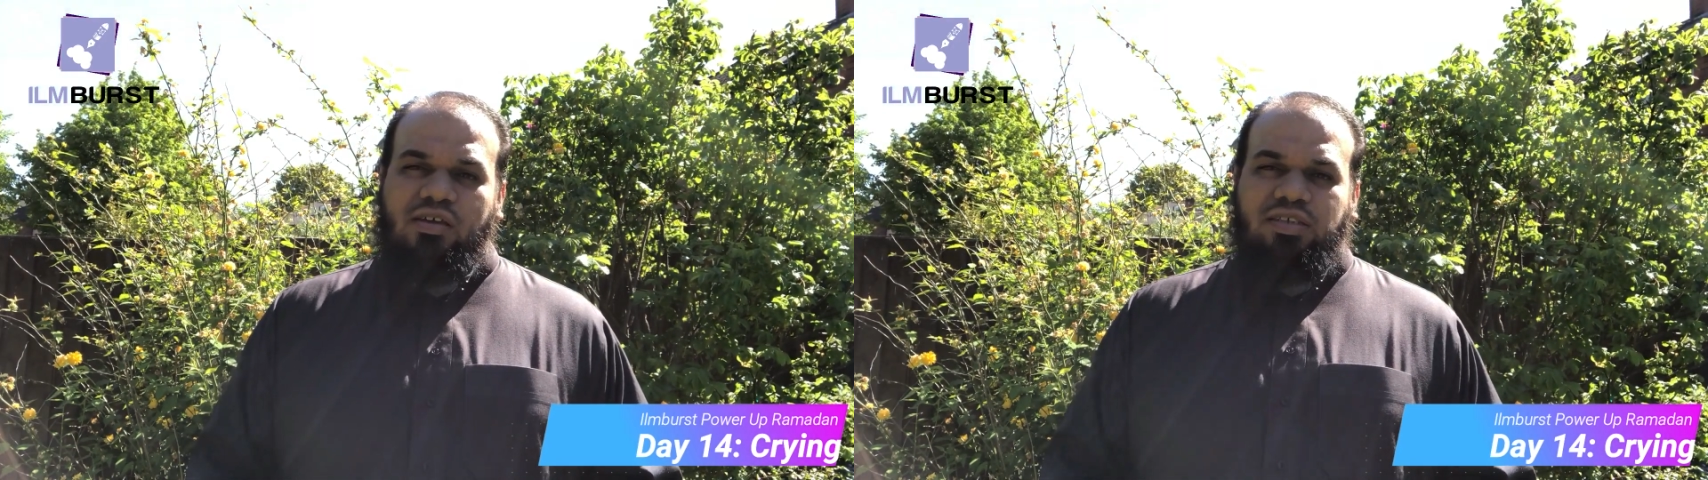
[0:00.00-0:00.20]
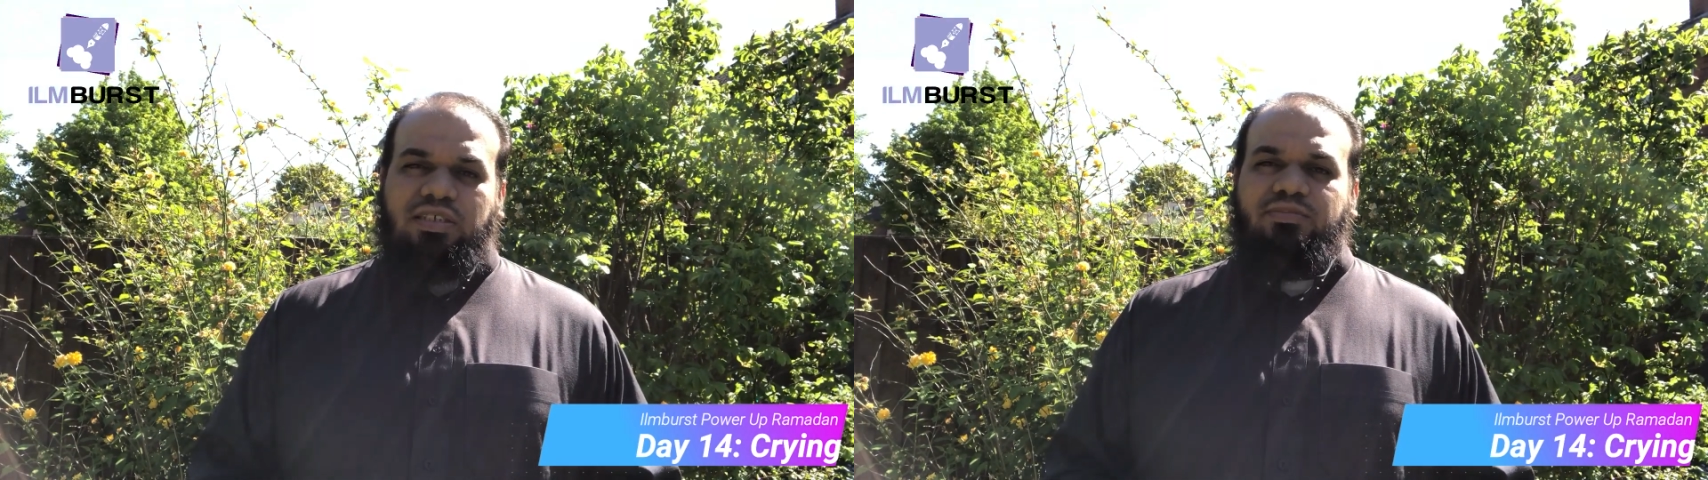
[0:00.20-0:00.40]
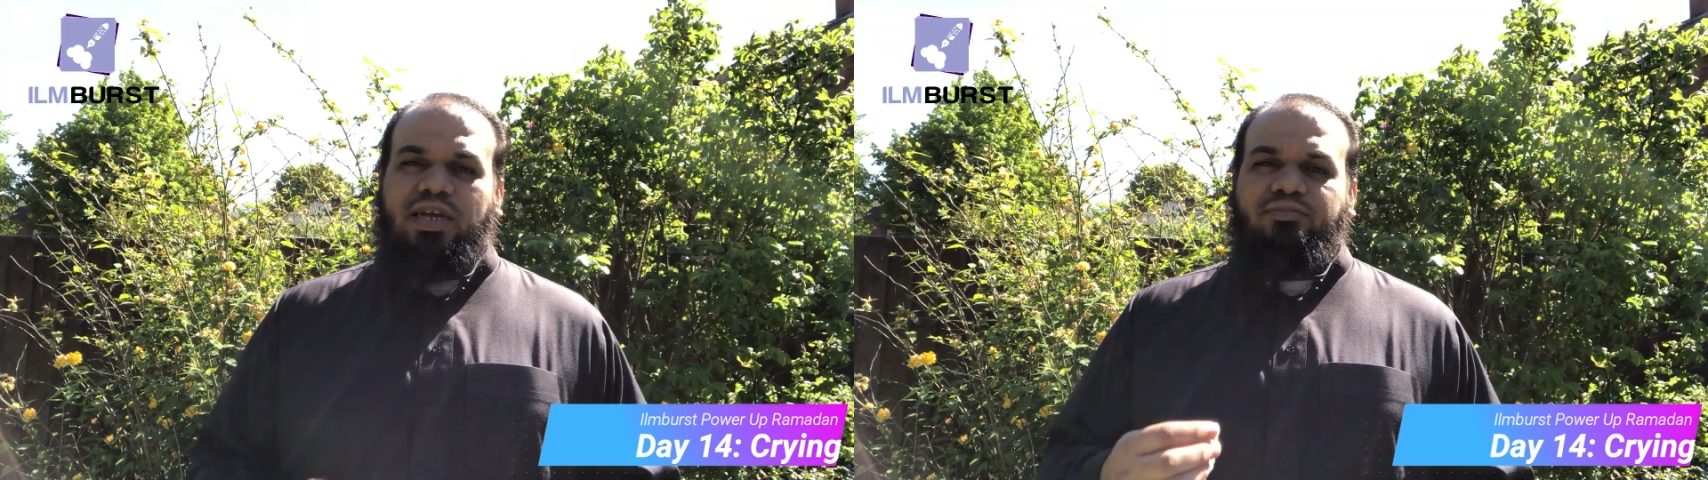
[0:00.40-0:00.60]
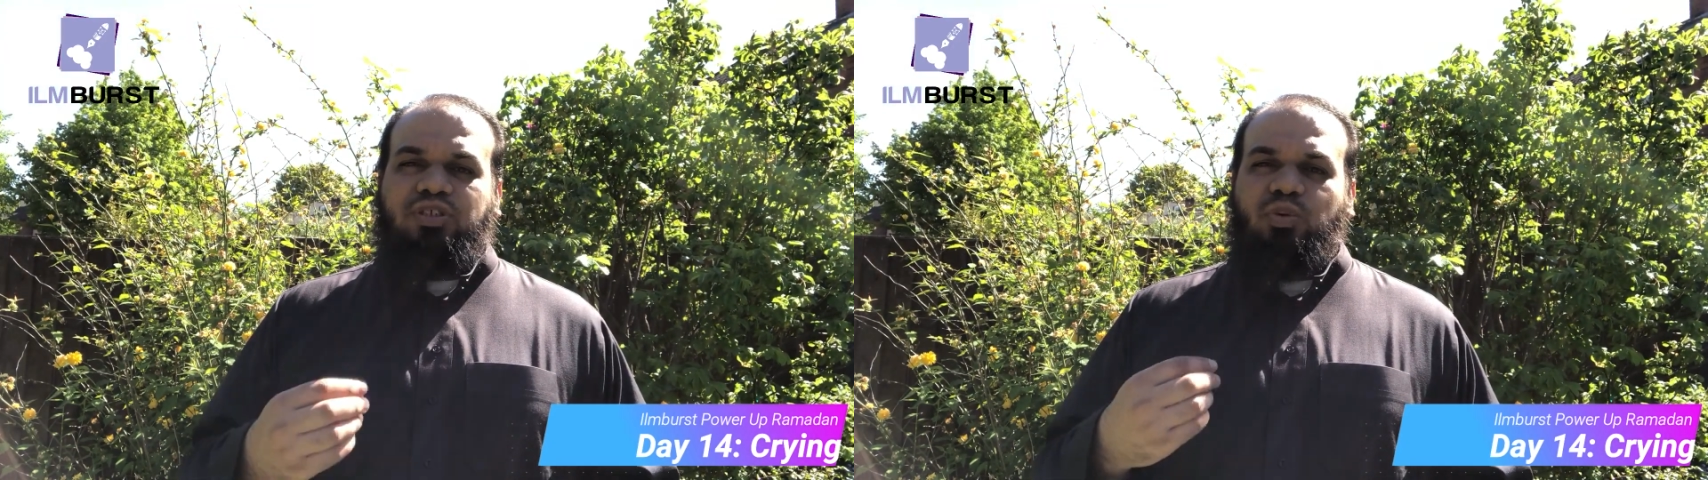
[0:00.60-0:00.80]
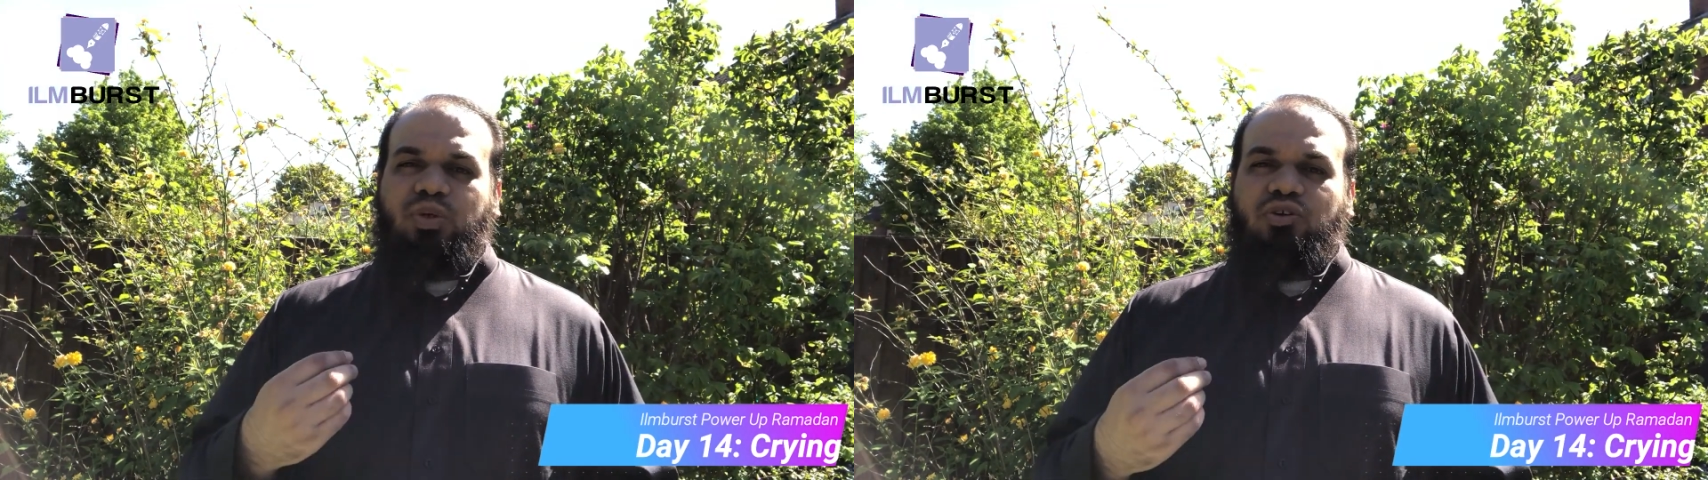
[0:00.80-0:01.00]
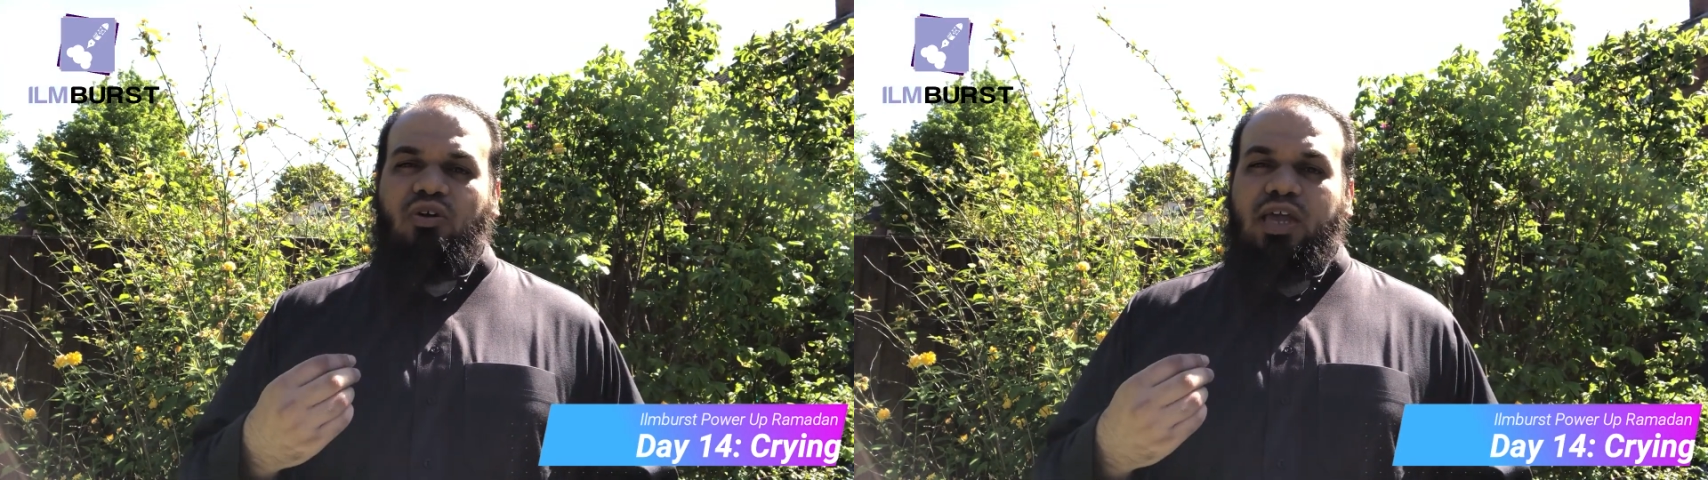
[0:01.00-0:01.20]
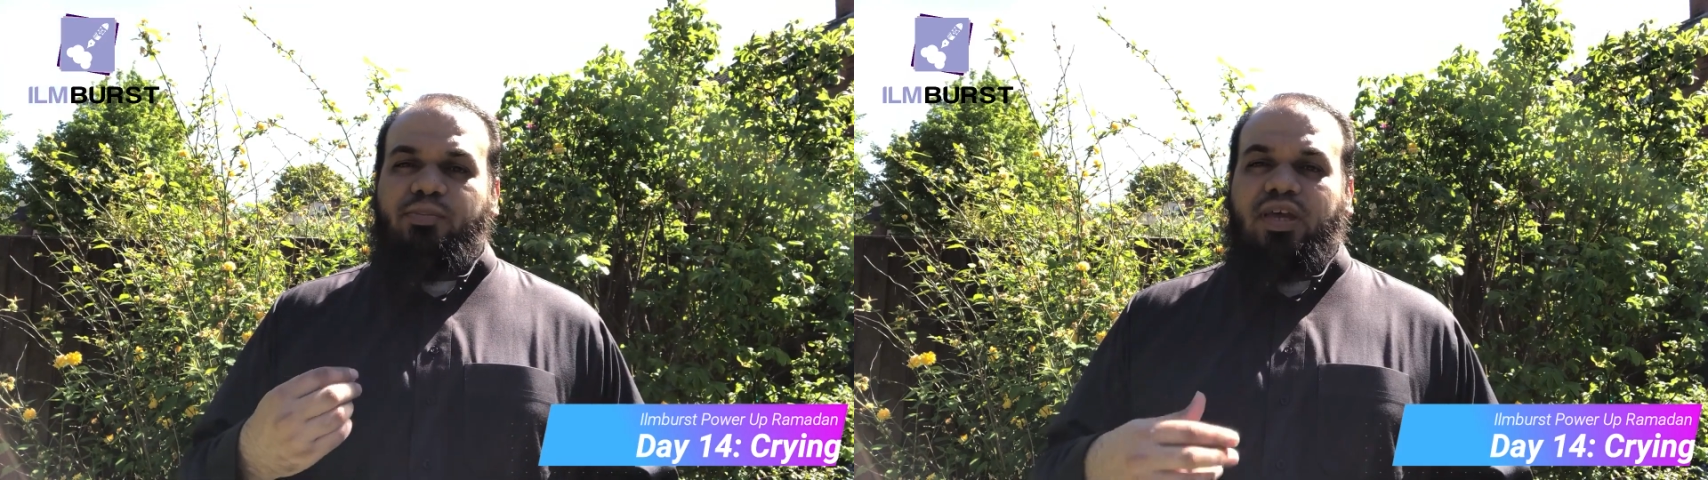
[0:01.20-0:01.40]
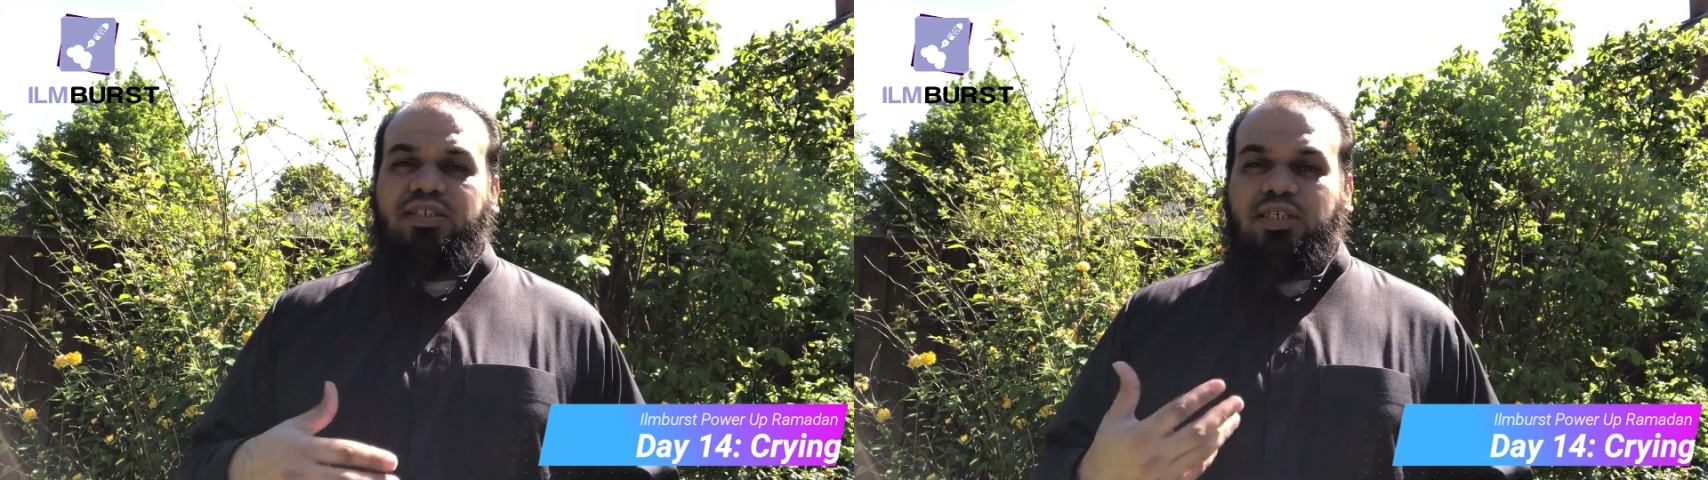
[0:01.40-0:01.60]
Sometimes he would cry
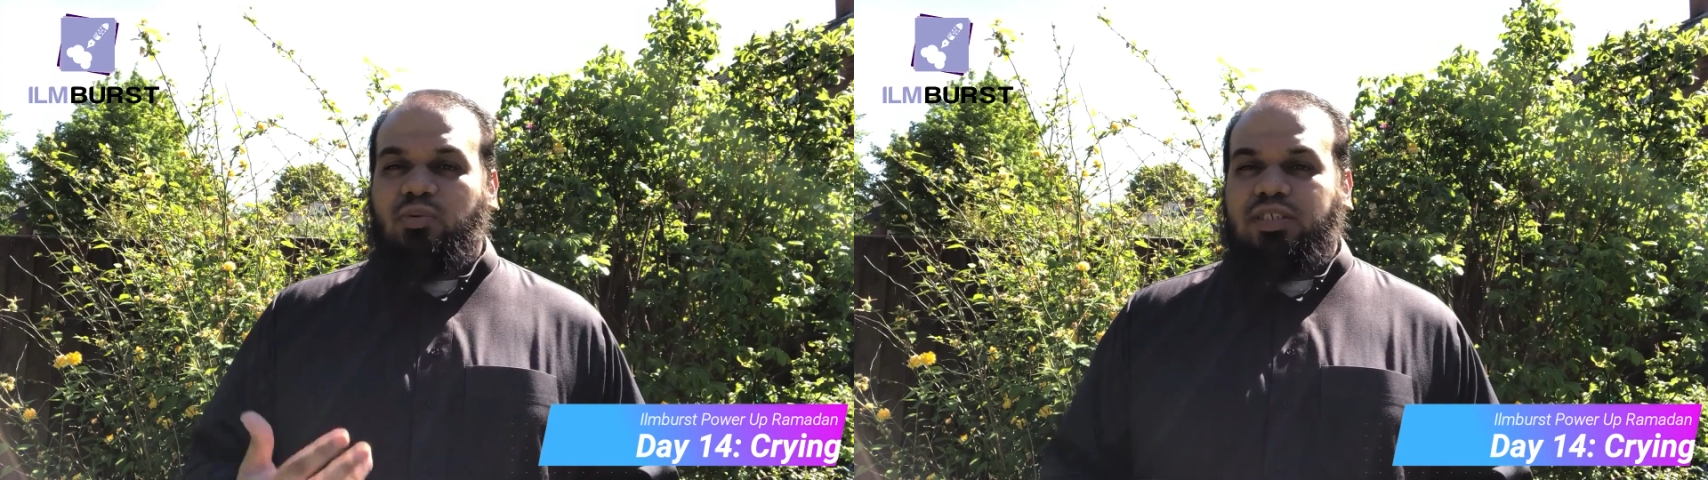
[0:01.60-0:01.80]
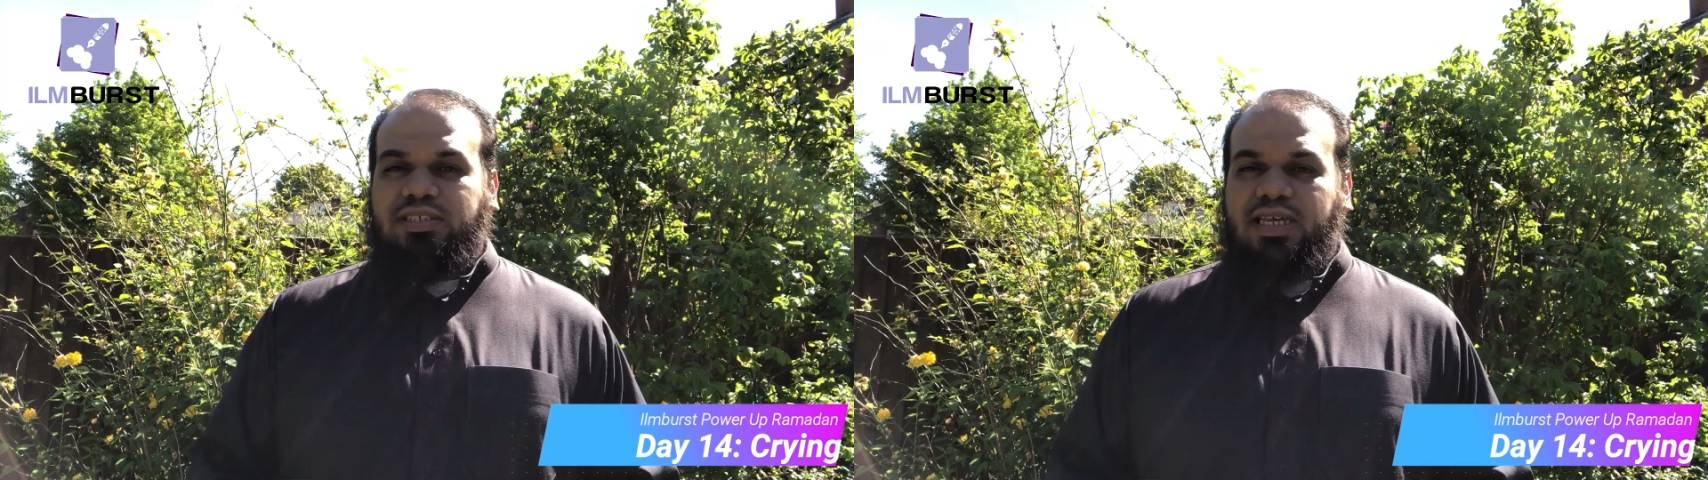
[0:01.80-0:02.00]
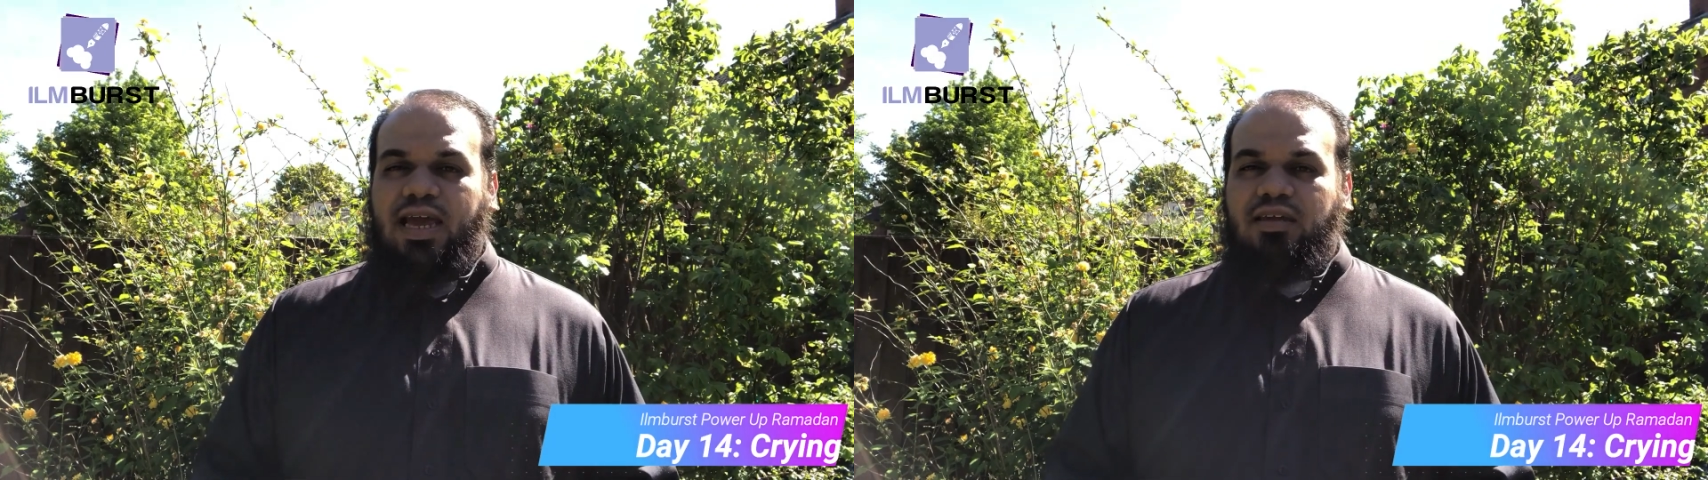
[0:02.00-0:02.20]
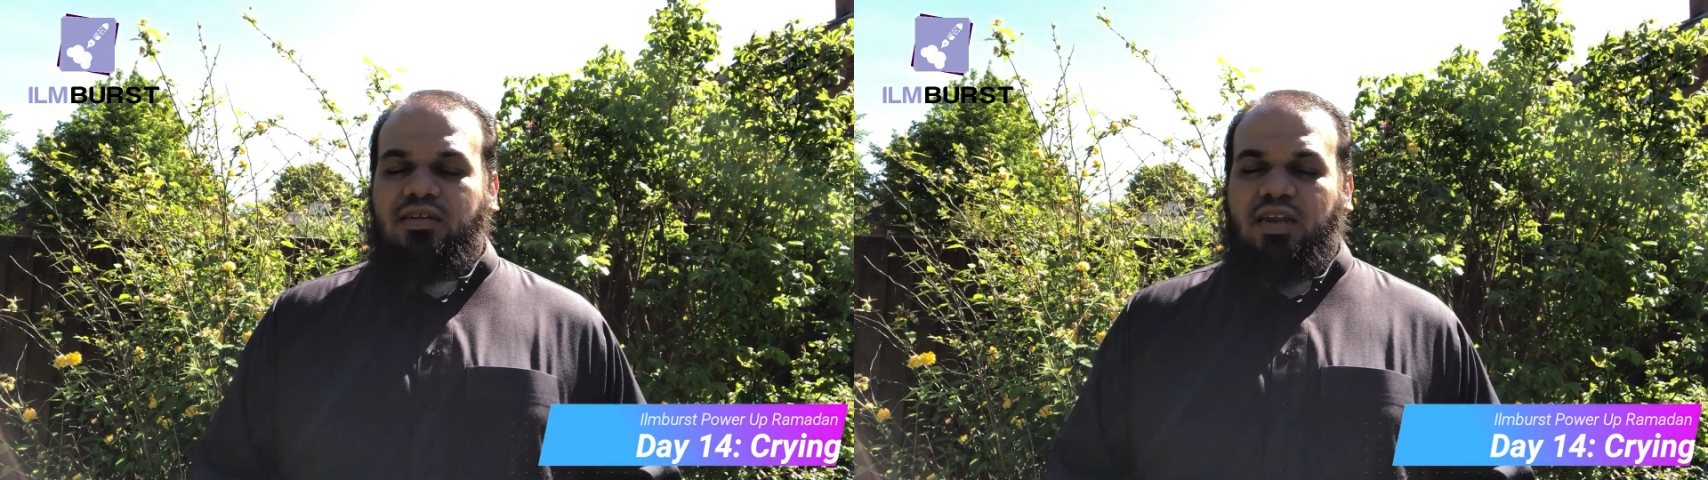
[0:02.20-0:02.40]
because he was sad,